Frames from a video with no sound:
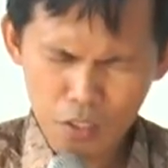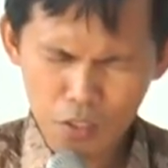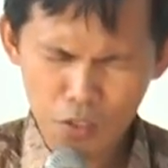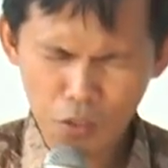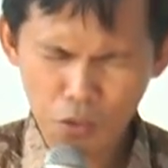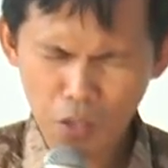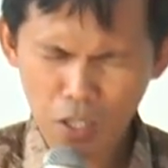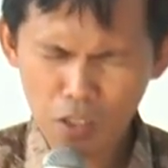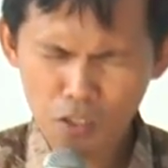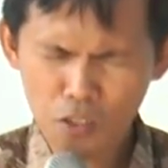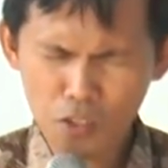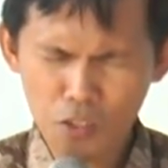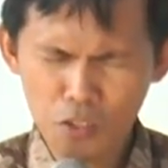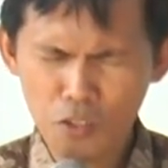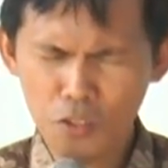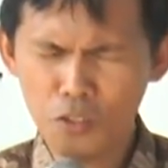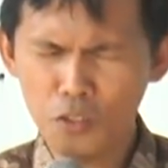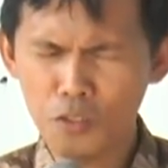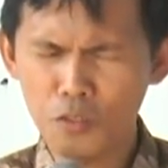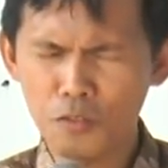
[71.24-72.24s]

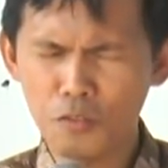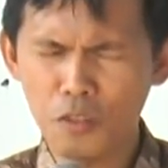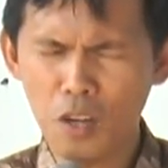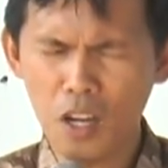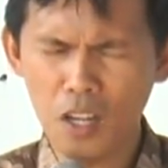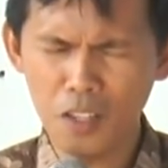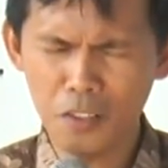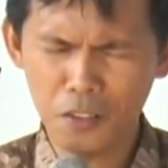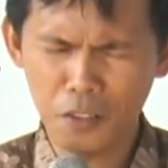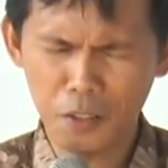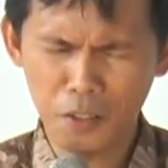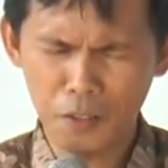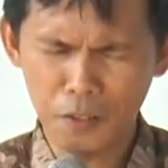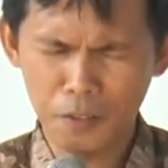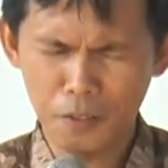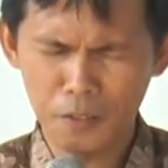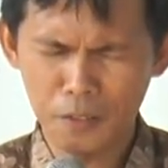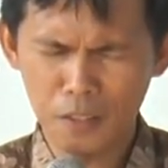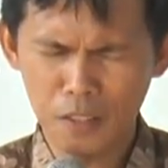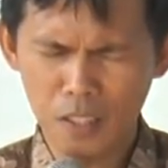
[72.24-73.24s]
Gracious Father,
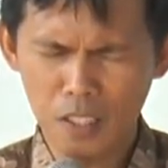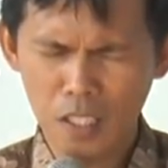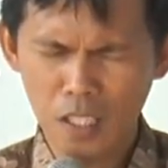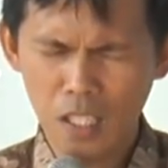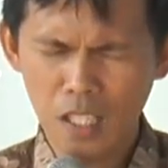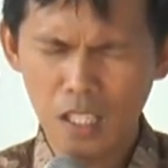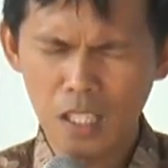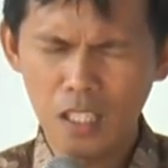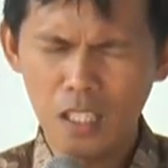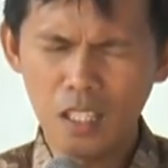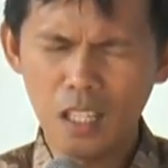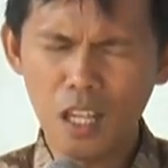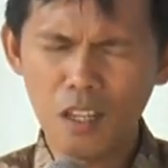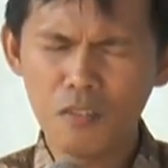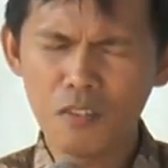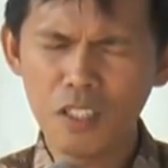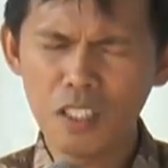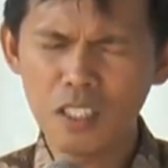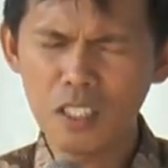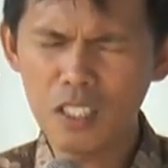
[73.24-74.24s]

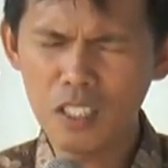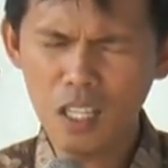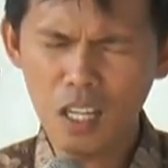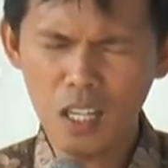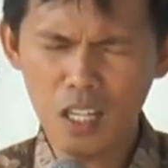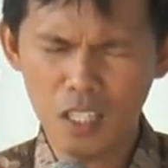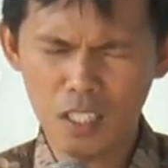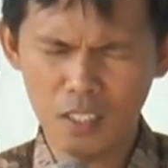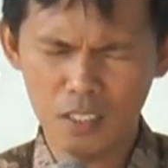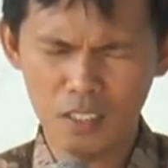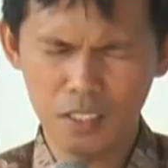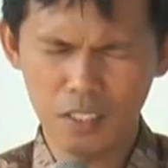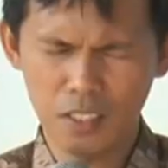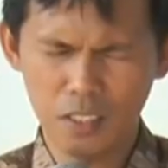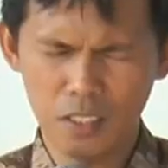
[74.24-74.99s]
loving God,